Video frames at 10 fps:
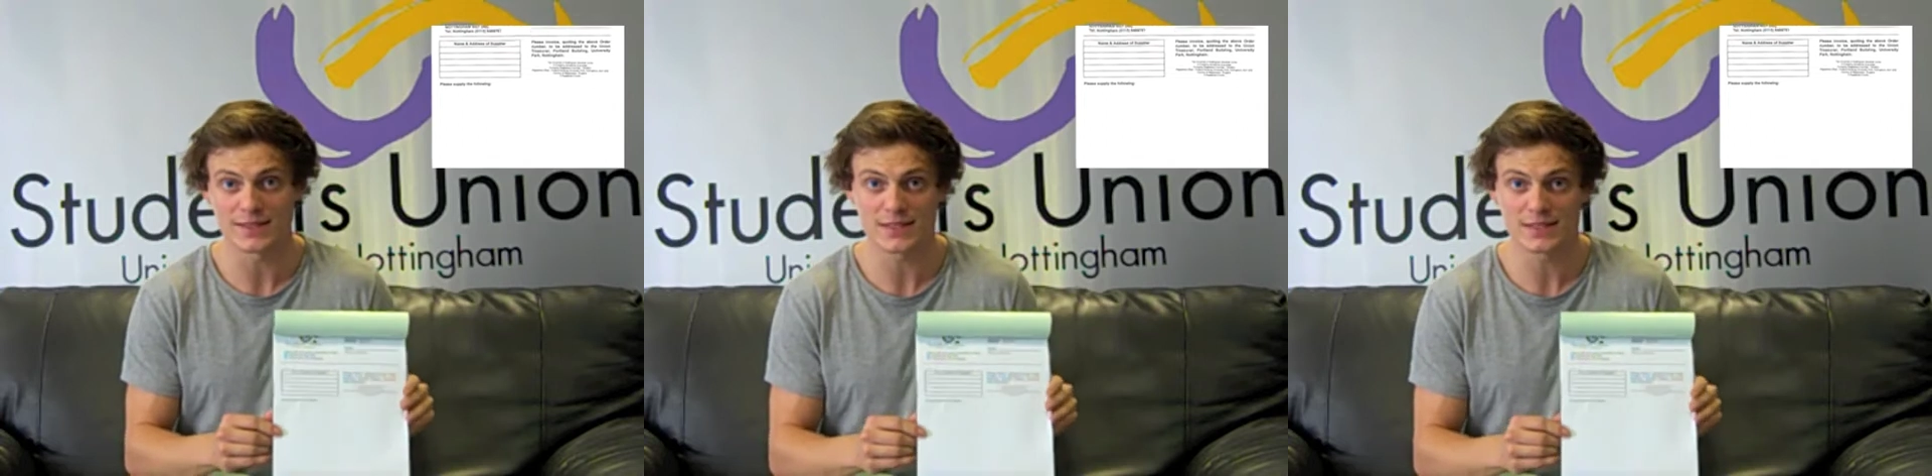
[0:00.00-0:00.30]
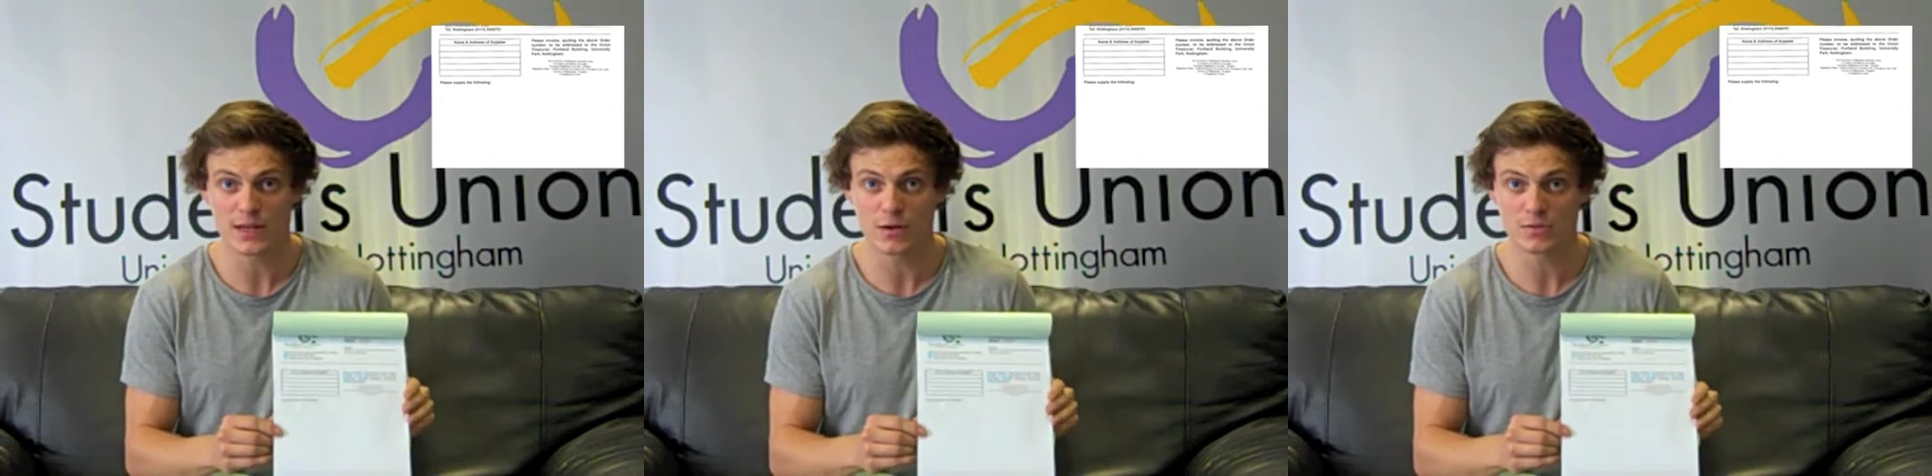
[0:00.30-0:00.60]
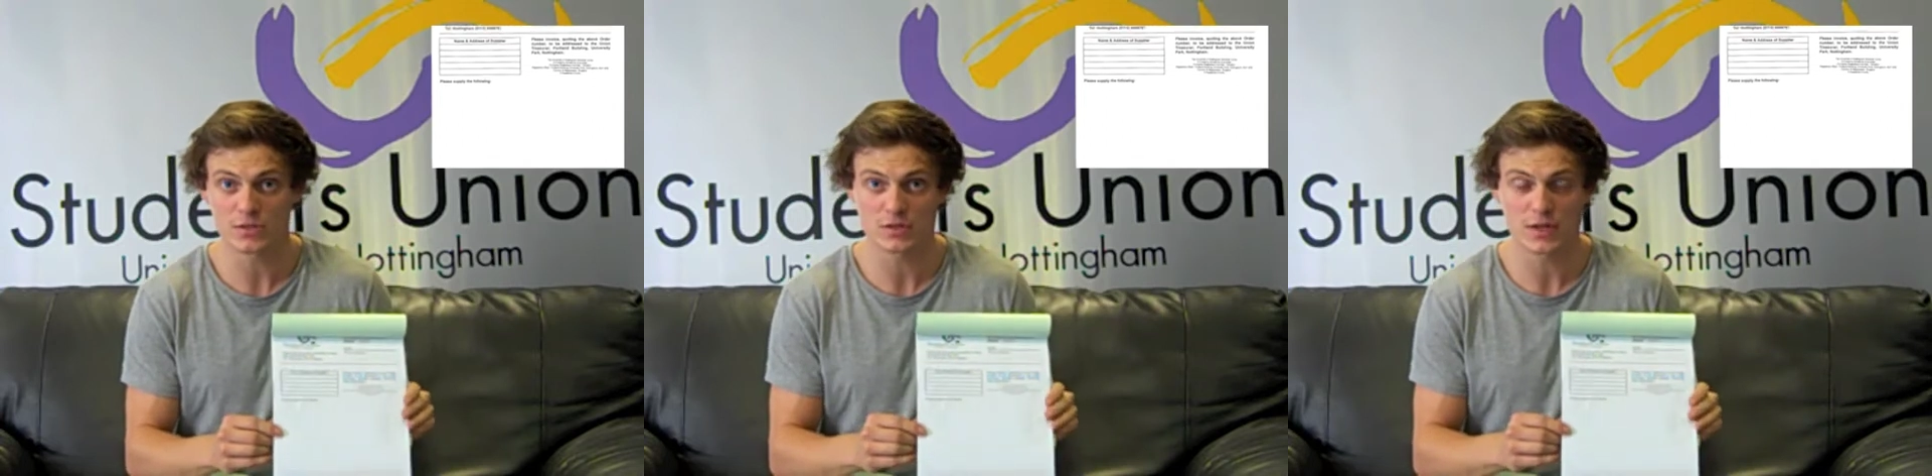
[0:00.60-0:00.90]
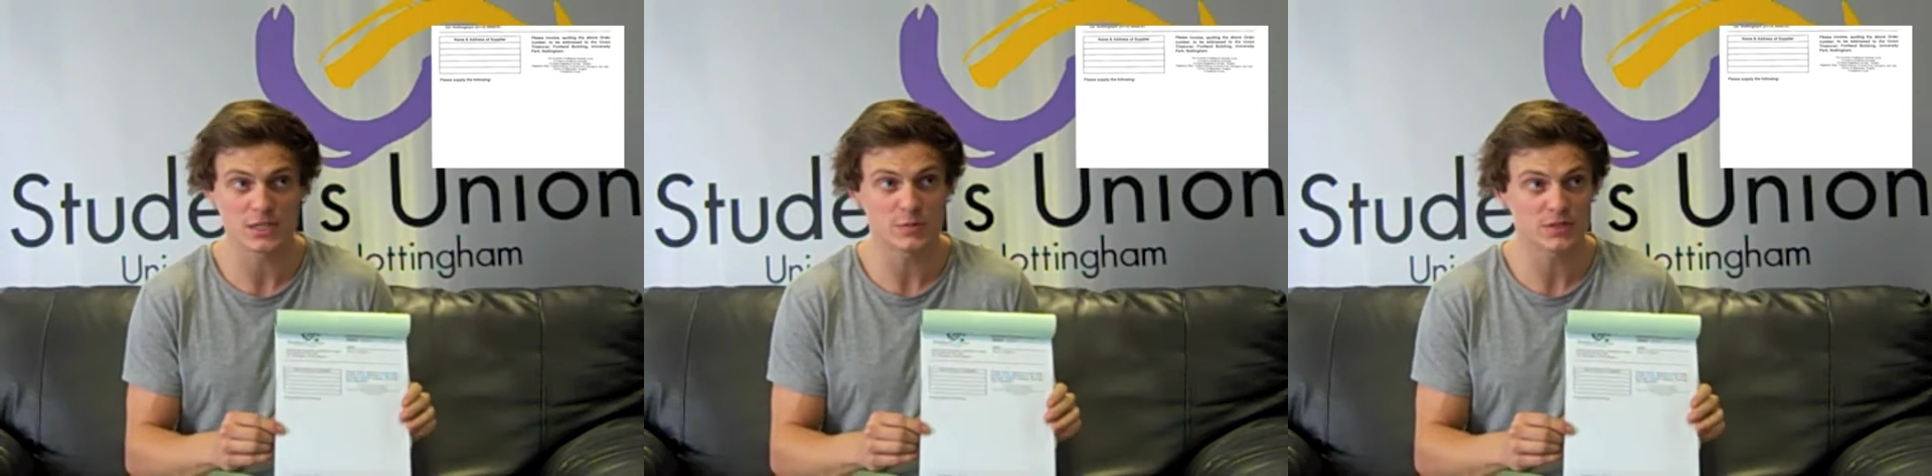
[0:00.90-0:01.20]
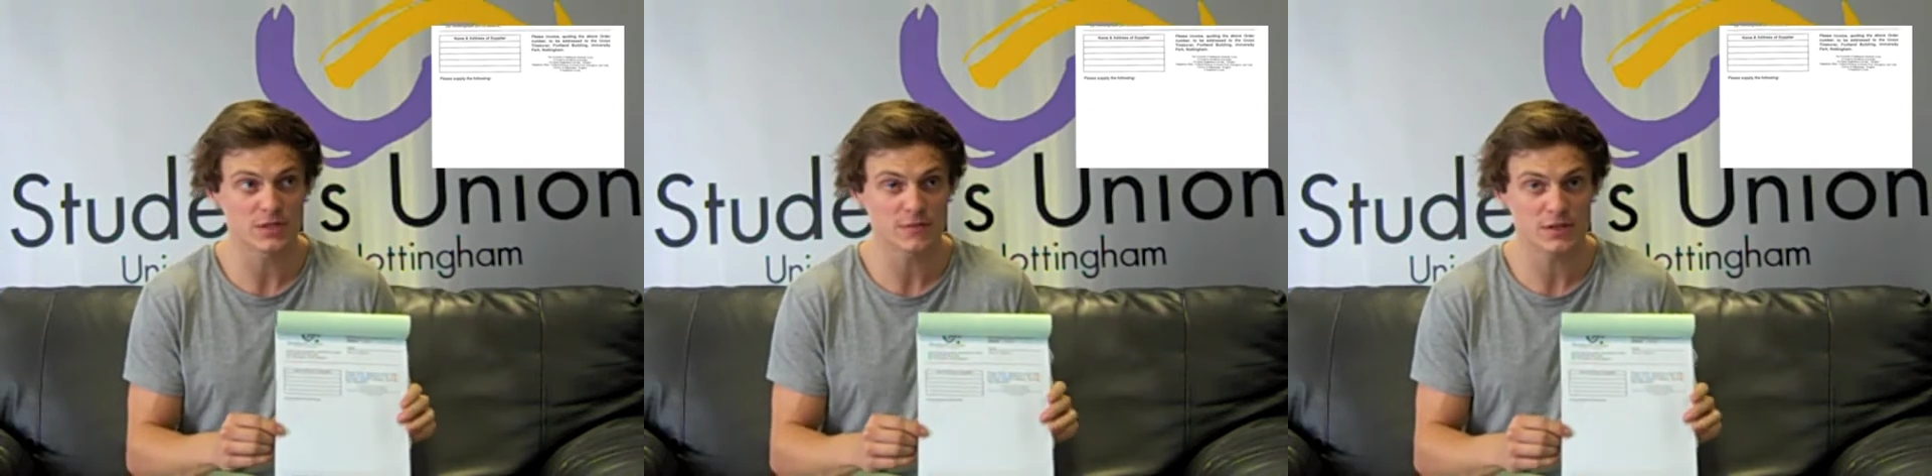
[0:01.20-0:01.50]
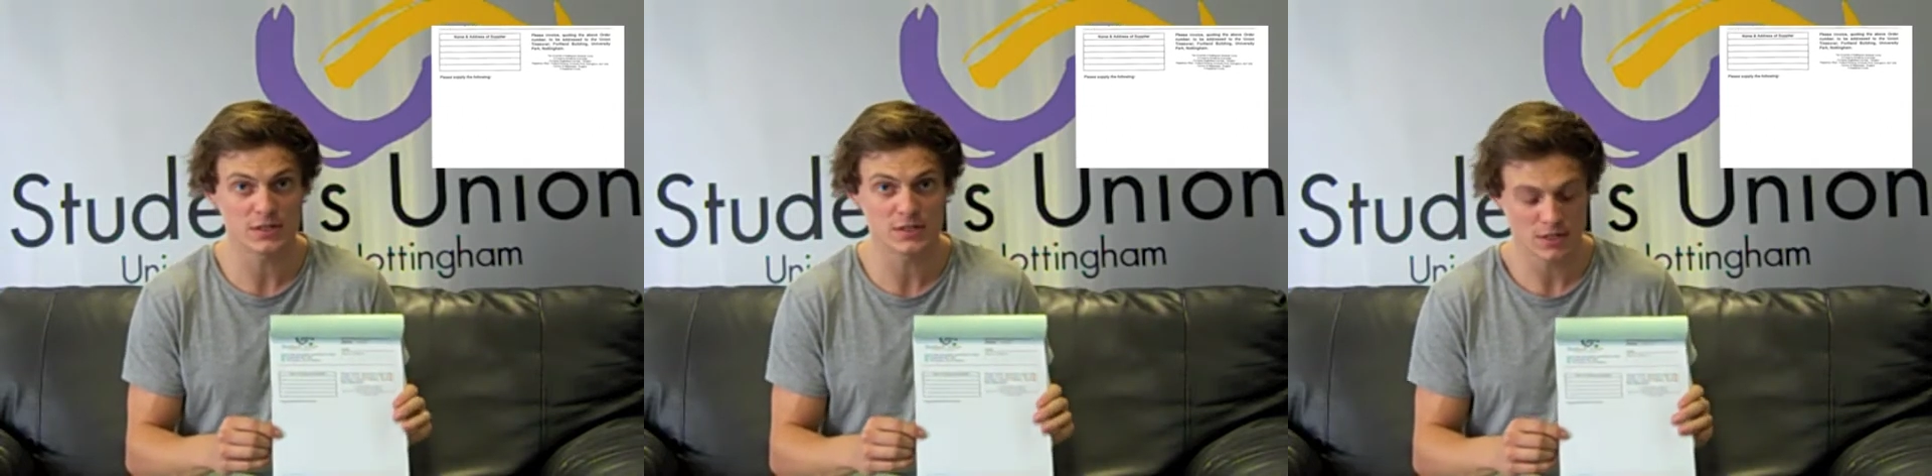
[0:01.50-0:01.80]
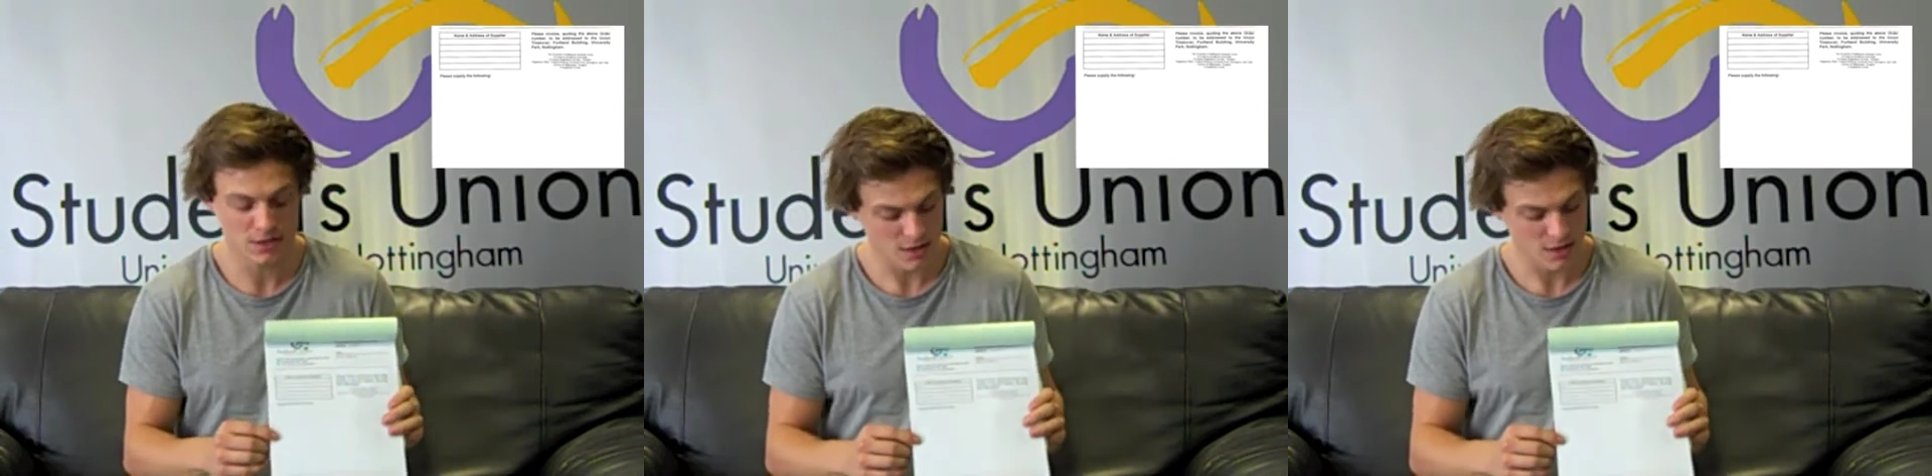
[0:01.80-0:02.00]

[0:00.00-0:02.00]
details, any specifics,